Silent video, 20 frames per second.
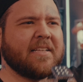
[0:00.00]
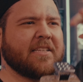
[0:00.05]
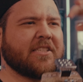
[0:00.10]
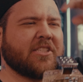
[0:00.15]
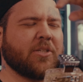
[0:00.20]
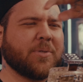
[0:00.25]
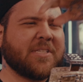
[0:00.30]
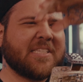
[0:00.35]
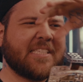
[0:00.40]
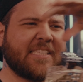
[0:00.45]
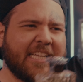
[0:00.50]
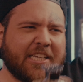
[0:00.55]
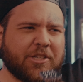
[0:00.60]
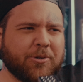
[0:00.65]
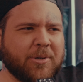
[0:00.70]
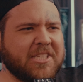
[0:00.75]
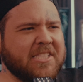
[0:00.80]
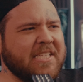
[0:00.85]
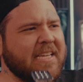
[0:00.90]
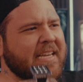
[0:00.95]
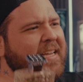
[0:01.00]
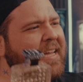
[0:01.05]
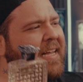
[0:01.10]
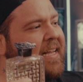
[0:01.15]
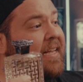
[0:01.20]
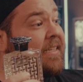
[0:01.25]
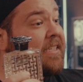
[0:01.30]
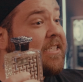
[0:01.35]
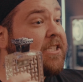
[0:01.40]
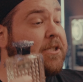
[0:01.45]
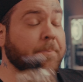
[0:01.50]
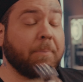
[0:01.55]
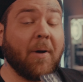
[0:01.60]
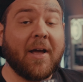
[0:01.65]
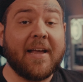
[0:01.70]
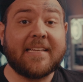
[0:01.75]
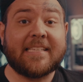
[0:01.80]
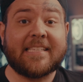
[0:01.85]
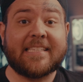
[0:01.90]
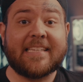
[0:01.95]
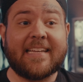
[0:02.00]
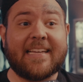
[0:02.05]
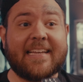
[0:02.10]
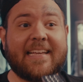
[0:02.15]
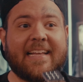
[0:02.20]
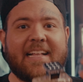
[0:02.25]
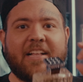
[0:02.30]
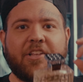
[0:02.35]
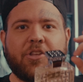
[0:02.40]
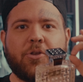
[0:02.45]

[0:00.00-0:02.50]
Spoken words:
So citrusy, spicy,